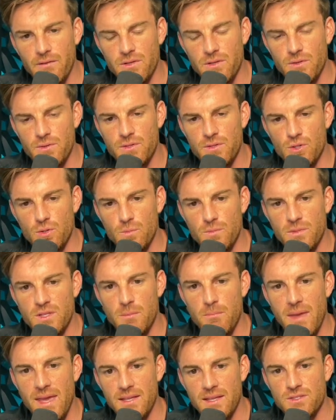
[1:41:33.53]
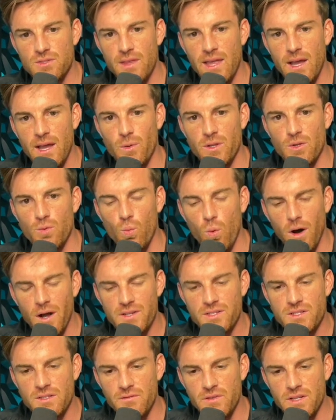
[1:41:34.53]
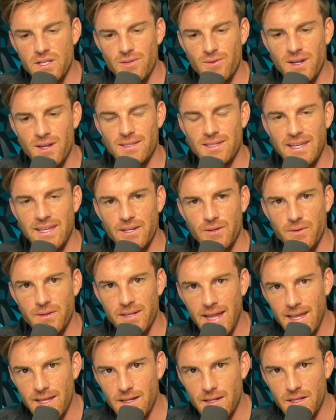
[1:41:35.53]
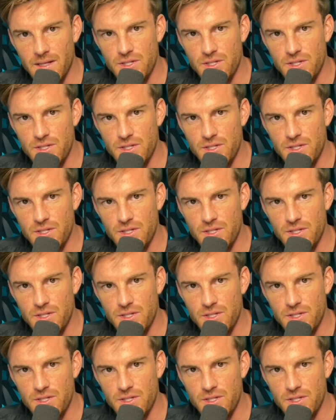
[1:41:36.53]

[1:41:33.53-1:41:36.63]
youtube to make it so that when you watch the video at a later date